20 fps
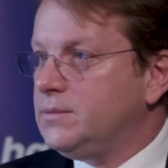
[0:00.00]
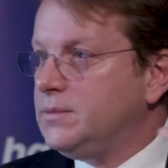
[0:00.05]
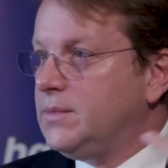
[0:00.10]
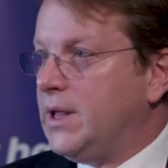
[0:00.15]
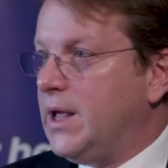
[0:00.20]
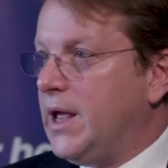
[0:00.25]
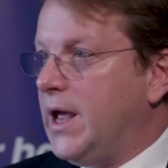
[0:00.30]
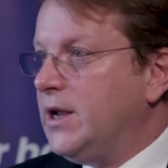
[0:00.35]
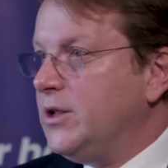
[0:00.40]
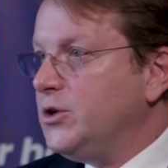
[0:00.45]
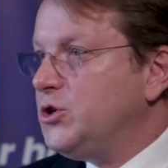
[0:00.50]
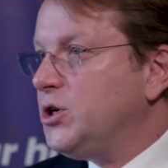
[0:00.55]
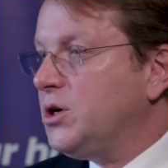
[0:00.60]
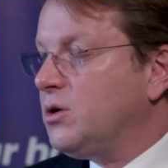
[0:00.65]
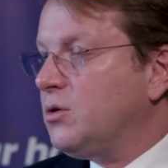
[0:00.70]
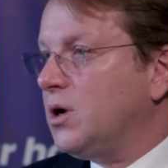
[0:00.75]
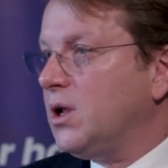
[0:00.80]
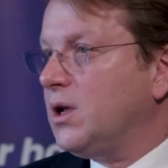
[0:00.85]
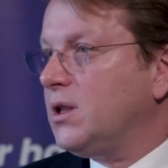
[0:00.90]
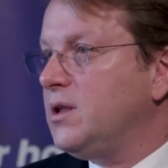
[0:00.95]
energy
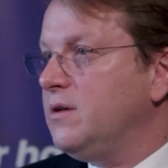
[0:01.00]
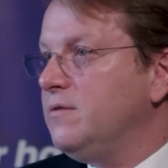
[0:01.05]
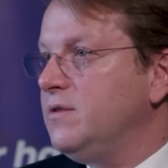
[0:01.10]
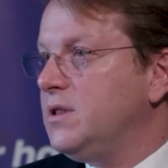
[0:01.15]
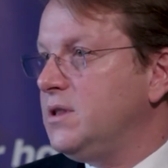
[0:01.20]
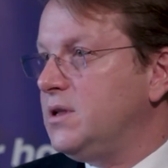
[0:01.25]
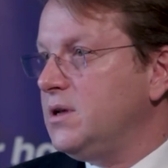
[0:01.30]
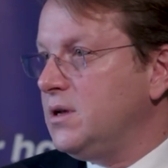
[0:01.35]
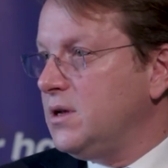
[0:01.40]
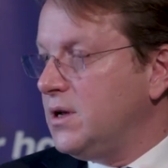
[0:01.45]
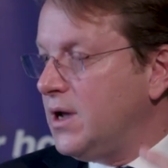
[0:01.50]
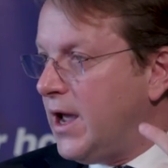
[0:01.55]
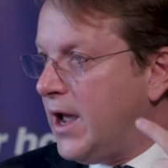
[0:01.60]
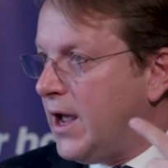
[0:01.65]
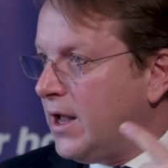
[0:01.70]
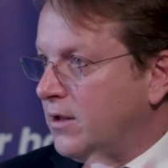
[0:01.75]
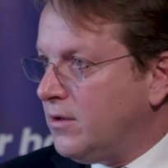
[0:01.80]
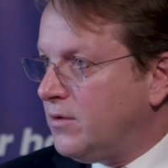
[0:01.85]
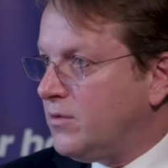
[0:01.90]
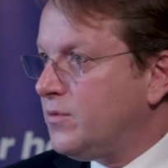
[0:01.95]
connectivity
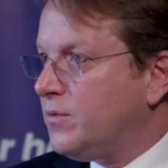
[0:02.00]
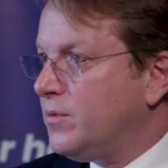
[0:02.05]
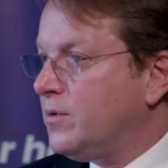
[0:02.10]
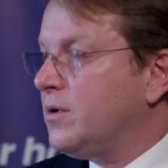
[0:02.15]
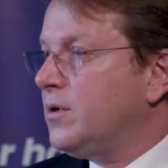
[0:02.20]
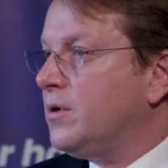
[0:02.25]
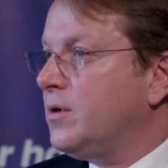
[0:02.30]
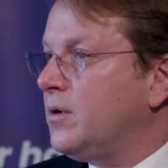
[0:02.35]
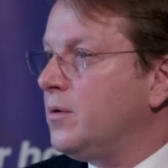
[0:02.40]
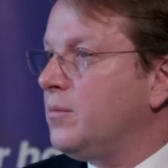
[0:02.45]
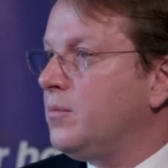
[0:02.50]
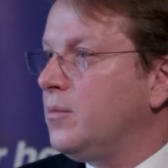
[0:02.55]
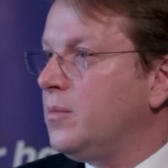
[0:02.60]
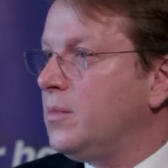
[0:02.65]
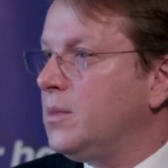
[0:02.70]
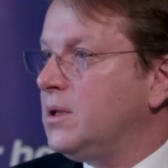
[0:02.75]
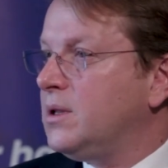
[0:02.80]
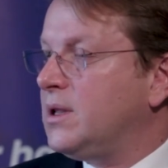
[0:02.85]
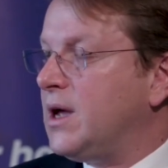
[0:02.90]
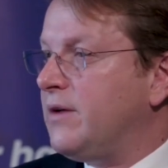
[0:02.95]
and
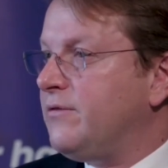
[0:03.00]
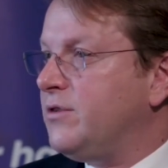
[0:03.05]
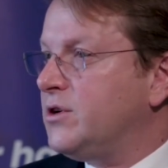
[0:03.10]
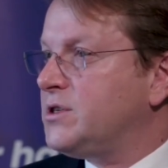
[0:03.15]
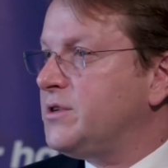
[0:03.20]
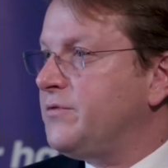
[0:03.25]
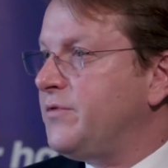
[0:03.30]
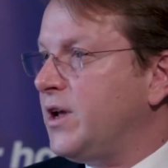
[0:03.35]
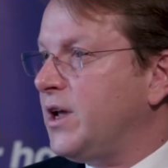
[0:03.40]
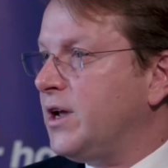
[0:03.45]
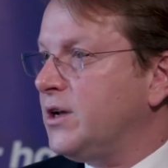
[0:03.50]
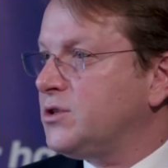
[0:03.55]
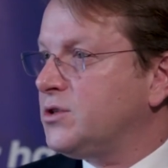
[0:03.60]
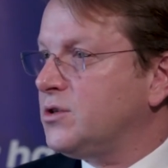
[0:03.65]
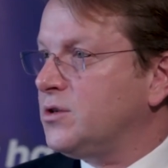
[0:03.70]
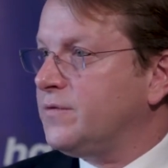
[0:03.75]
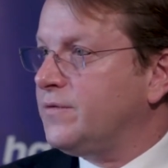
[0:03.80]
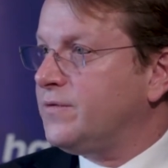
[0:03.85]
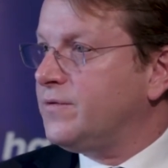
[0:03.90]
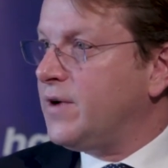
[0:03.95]
diversification
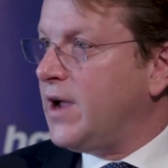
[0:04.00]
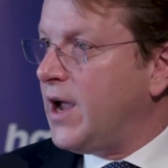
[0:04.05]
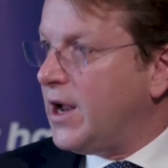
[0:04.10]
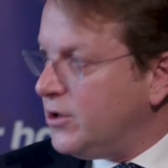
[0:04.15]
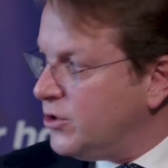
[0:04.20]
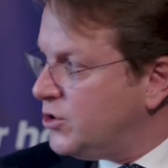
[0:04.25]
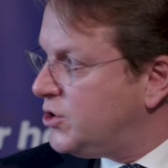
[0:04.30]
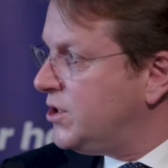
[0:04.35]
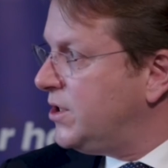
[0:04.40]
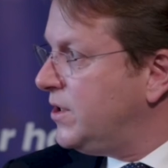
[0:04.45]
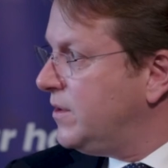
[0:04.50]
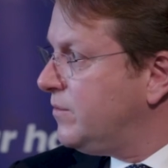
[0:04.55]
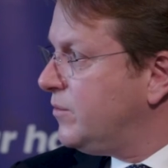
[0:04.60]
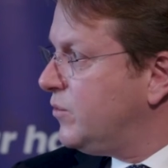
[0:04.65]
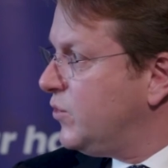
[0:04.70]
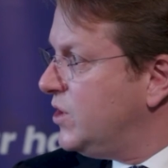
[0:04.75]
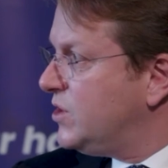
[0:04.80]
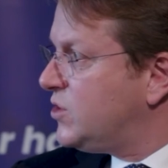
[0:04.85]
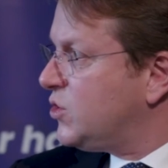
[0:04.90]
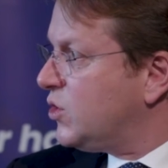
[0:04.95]
of energy
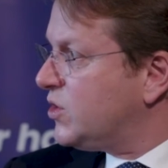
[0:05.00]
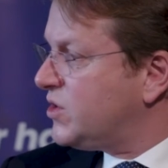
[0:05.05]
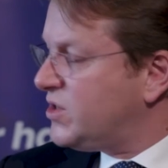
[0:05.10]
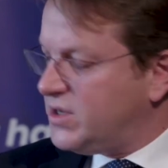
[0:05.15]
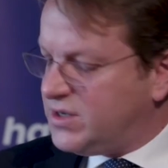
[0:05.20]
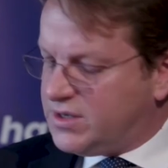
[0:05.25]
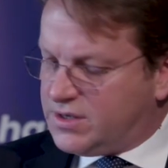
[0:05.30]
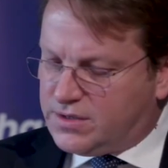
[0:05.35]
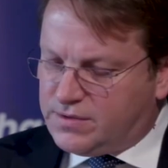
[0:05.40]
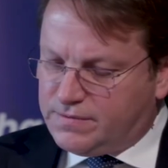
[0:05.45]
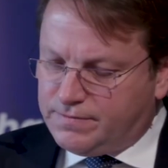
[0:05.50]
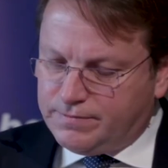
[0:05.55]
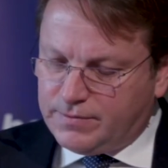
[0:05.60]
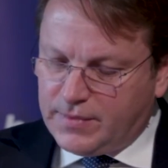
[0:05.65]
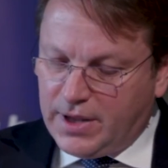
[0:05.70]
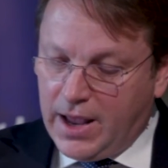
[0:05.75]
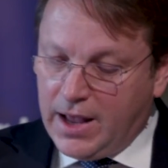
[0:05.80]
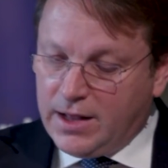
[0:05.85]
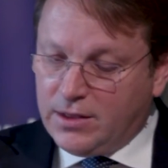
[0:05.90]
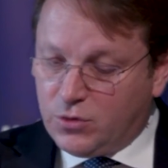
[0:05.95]
resources
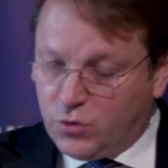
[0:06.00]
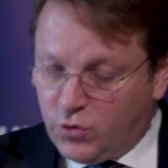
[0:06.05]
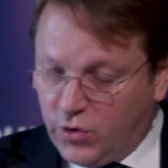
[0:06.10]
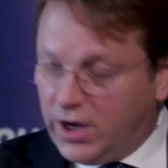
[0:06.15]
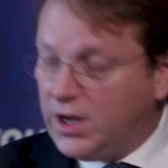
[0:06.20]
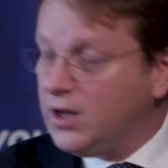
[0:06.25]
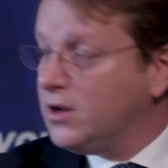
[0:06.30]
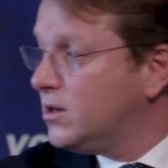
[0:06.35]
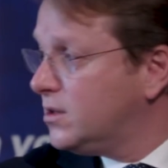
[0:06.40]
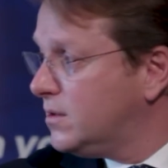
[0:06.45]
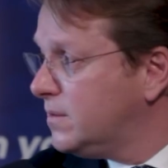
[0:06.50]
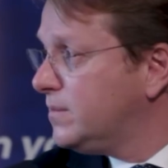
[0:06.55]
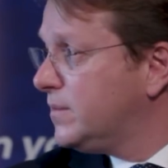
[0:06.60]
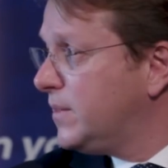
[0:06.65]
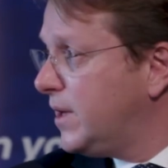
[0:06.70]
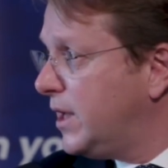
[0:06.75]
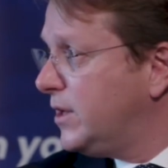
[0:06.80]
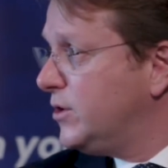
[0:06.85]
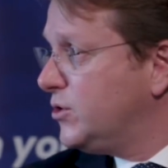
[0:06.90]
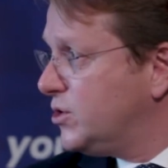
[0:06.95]
and greener
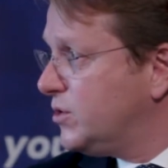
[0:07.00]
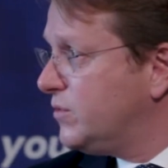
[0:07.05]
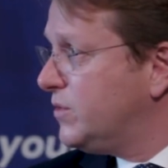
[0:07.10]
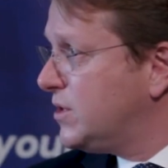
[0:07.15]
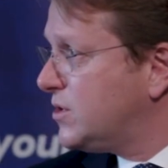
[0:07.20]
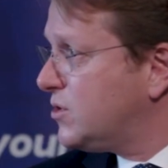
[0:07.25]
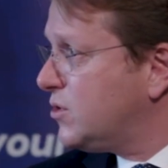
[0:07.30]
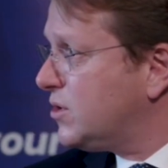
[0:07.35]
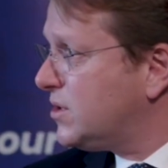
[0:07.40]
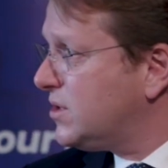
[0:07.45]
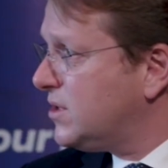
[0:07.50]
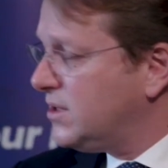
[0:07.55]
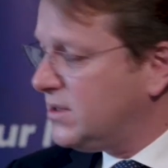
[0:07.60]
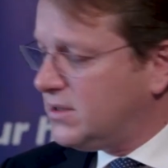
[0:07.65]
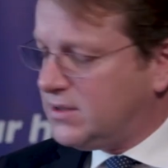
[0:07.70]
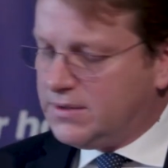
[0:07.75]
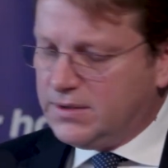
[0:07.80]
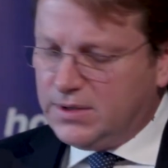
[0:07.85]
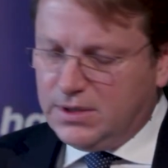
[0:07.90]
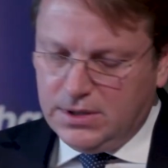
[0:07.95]
energy resources,
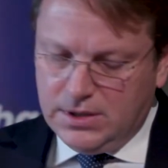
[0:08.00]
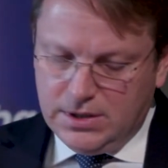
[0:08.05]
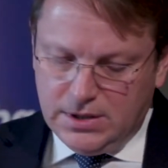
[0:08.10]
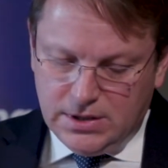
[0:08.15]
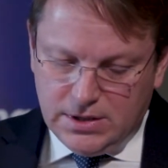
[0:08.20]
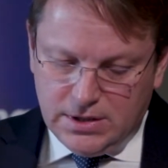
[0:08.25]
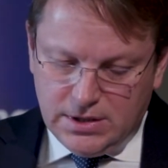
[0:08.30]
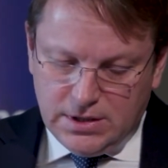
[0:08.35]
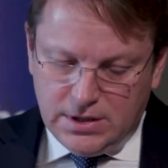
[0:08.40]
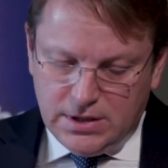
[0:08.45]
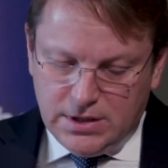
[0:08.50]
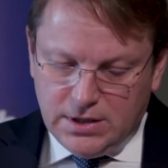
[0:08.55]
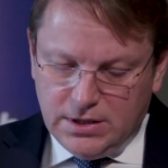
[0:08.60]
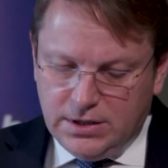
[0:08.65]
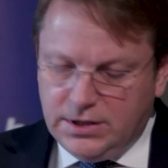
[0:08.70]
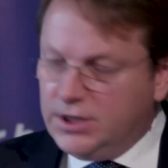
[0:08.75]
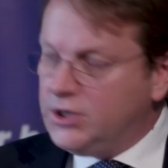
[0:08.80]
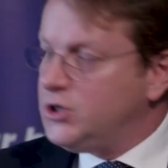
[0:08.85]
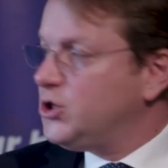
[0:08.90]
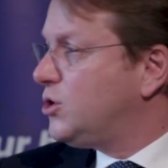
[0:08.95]

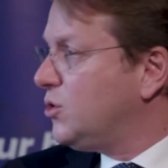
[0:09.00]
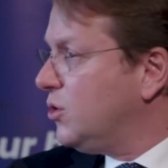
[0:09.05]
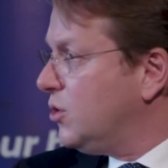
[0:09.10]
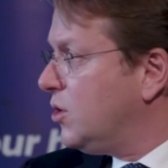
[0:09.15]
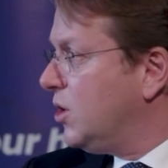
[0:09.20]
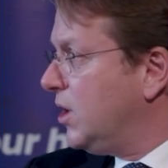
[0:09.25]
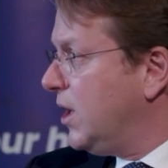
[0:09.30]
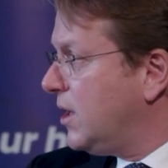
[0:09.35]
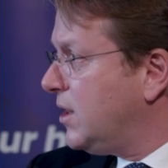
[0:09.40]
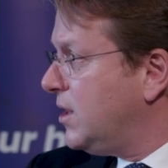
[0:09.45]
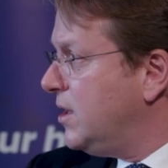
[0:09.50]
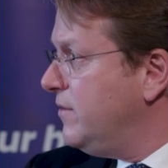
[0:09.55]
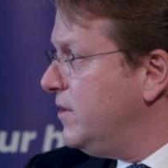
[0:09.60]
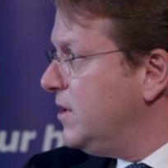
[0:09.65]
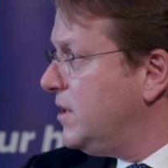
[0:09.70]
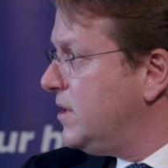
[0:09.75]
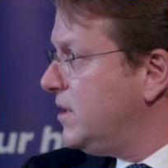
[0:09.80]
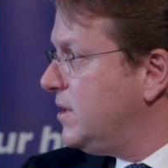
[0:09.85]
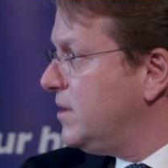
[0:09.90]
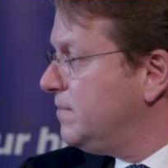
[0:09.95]
digital
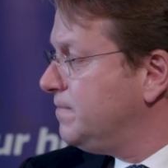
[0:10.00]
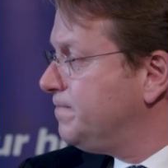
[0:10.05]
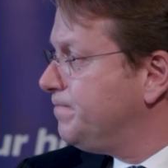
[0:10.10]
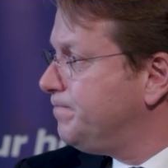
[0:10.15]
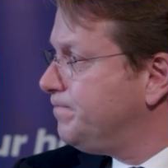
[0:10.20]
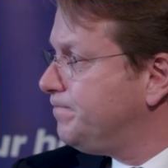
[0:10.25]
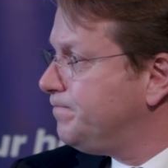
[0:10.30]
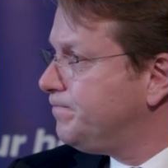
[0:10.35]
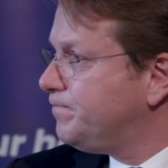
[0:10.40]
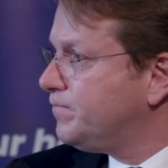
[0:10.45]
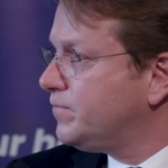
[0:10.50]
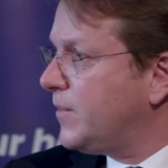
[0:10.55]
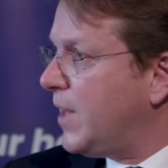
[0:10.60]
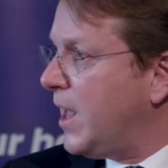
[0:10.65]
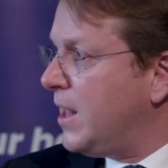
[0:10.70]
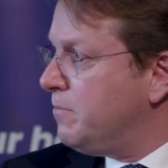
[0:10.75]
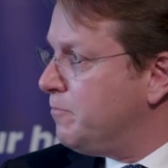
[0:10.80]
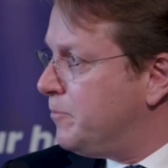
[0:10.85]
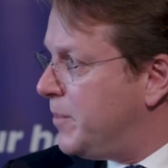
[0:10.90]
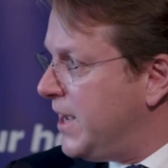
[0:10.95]
connectivity and
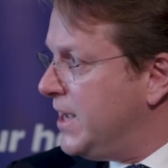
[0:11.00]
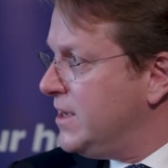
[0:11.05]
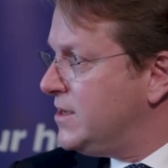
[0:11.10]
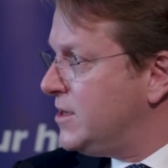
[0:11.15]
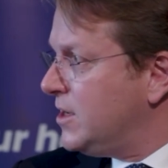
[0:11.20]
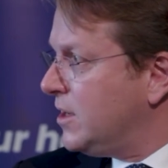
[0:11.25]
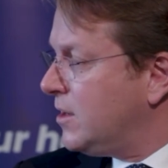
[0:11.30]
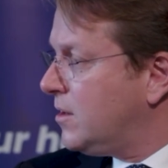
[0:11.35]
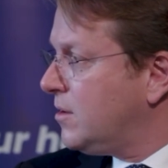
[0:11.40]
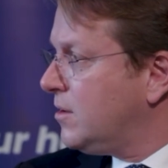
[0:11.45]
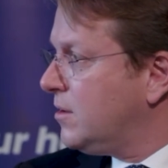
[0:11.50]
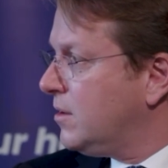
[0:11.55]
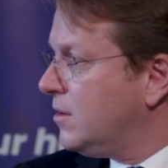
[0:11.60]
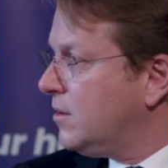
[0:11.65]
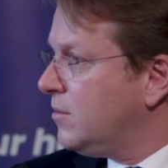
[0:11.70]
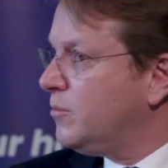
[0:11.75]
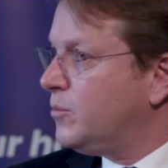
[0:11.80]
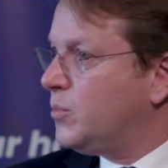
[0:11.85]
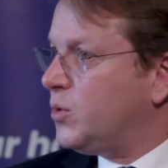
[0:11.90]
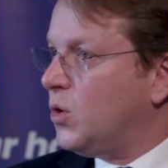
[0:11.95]
basic
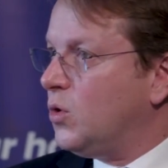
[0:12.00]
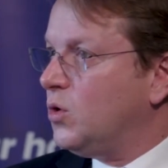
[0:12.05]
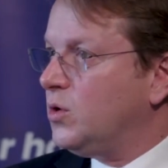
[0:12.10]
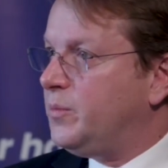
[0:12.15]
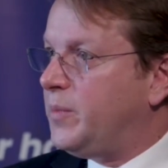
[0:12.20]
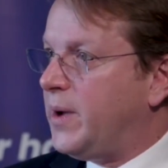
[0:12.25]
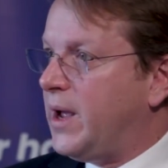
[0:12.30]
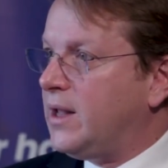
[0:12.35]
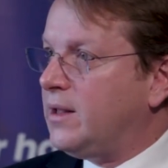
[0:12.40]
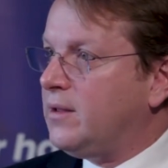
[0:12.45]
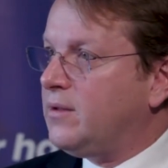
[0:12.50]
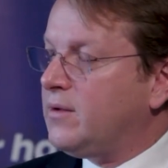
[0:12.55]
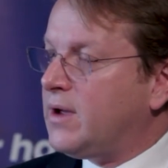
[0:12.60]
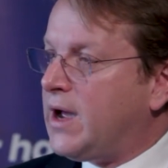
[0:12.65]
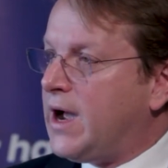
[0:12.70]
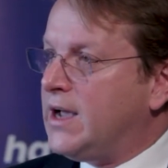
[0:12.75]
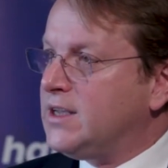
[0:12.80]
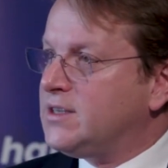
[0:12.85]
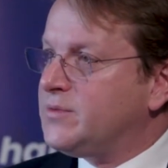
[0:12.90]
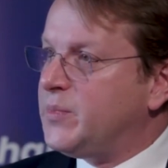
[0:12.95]
broadband
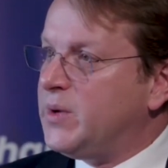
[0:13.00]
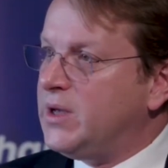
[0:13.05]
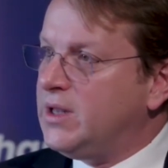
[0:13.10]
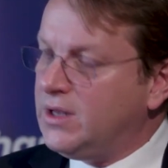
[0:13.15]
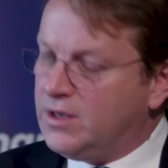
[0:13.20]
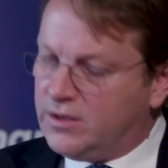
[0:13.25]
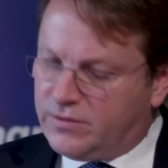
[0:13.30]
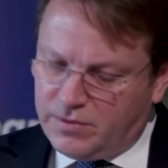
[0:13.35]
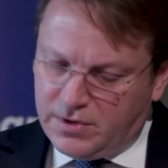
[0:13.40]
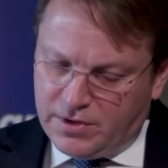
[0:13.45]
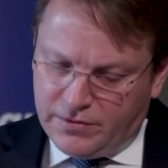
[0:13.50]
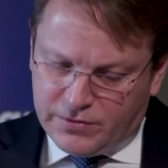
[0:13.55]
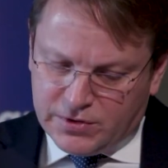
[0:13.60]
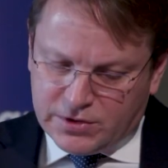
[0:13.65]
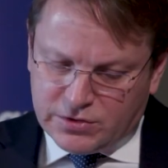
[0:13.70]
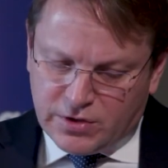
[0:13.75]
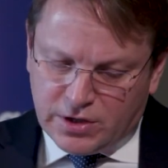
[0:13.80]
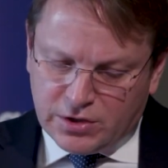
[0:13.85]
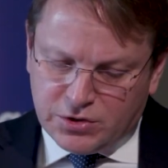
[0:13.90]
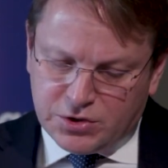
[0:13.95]
high-speed
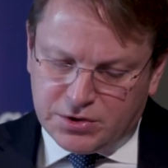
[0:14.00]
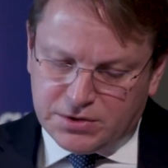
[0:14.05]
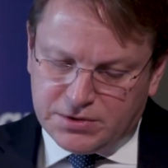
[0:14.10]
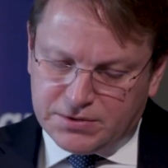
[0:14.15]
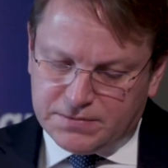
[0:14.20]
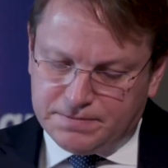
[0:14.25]
infrastructures.